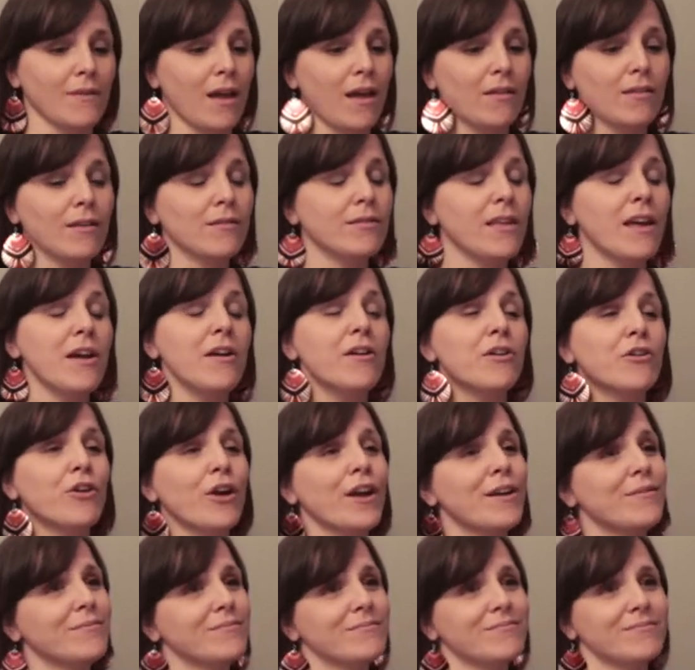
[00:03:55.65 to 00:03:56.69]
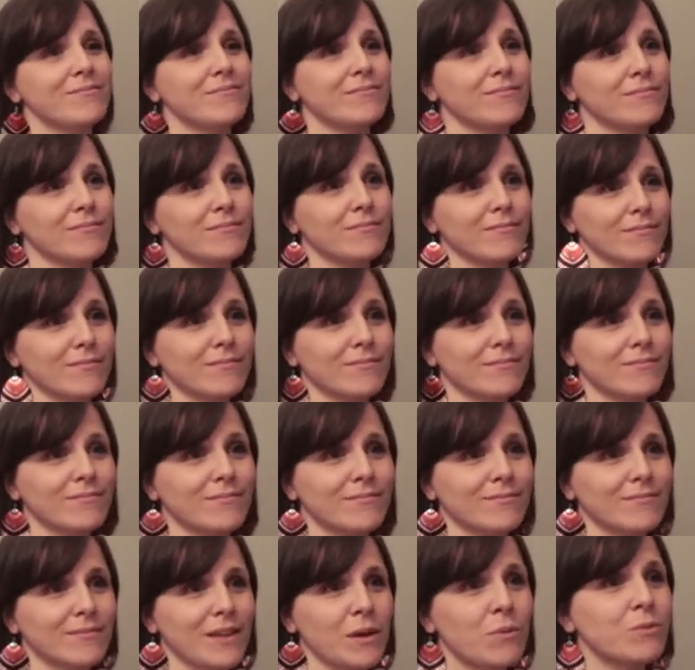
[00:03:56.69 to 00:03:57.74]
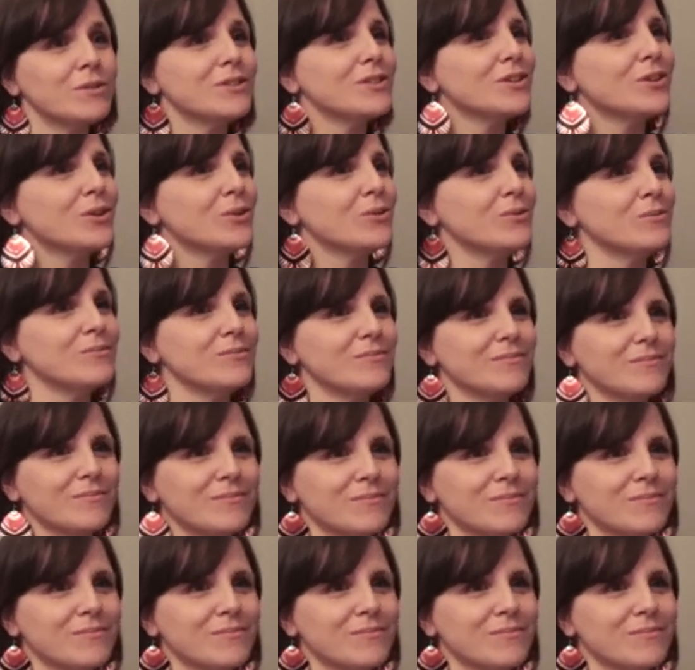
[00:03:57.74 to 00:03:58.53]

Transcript: I think they are great. It was a hoot.